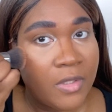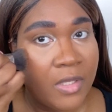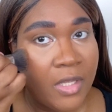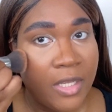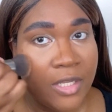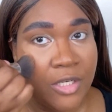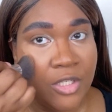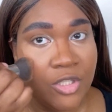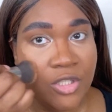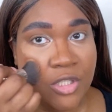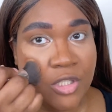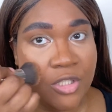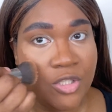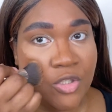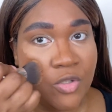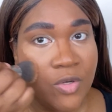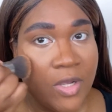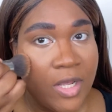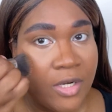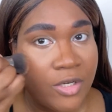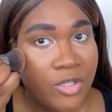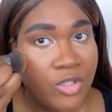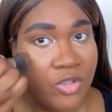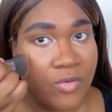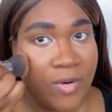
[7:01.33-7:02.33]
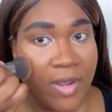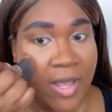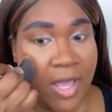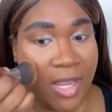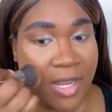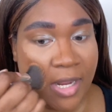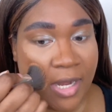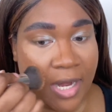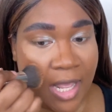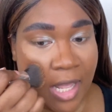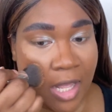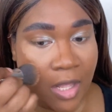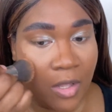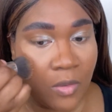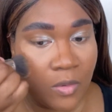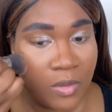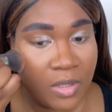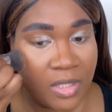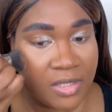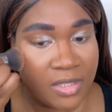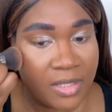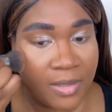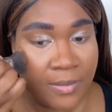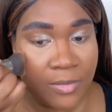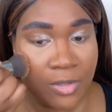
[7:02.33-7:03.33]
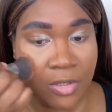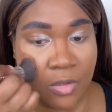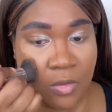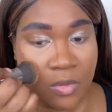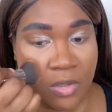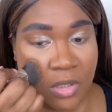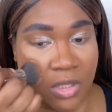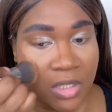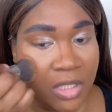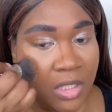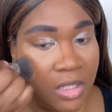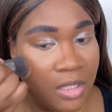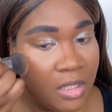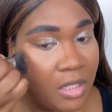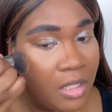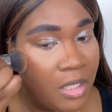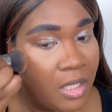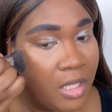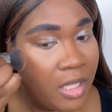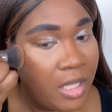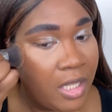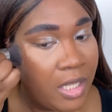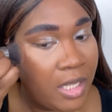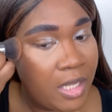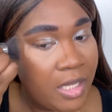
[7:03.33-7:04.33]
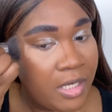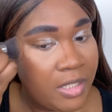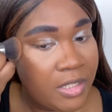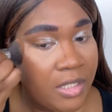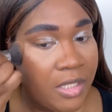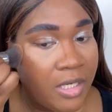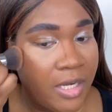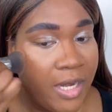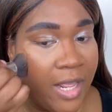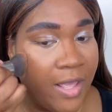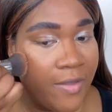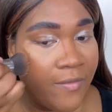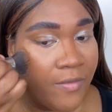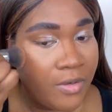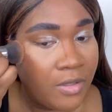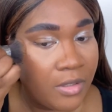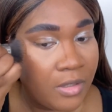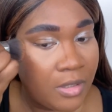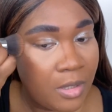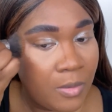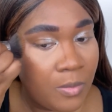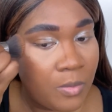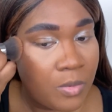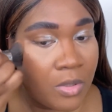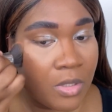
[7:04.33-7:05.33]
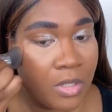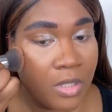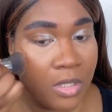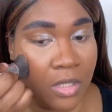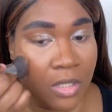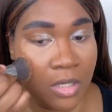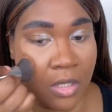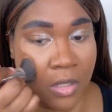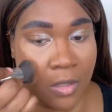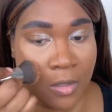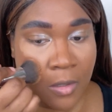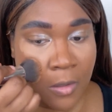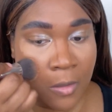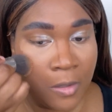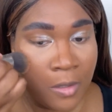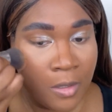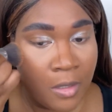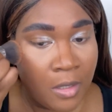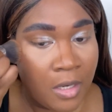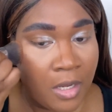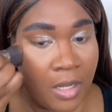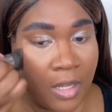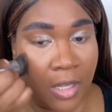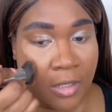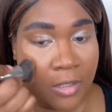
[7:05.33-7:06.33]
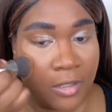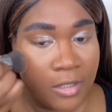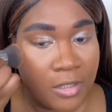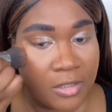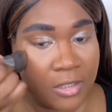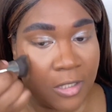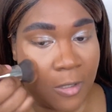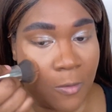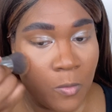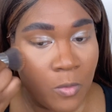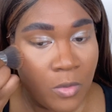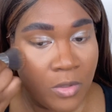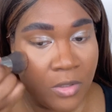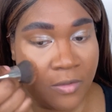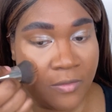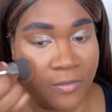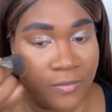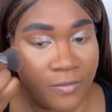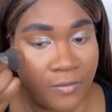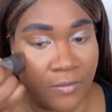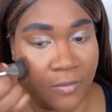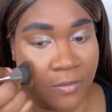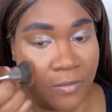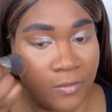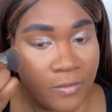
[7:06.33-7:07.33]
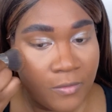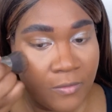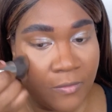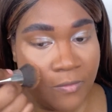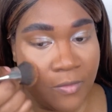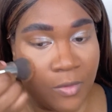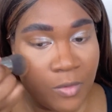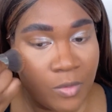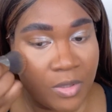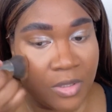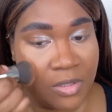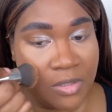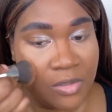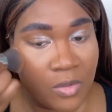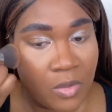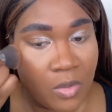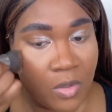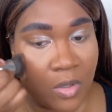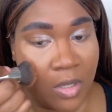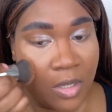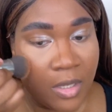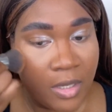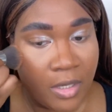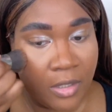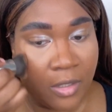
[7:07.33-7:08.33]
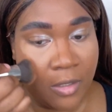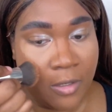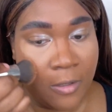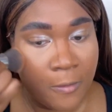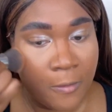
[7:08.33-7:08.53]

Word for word: and just try to drag it out as I'm doing it, and then have it upward, because I want to focus on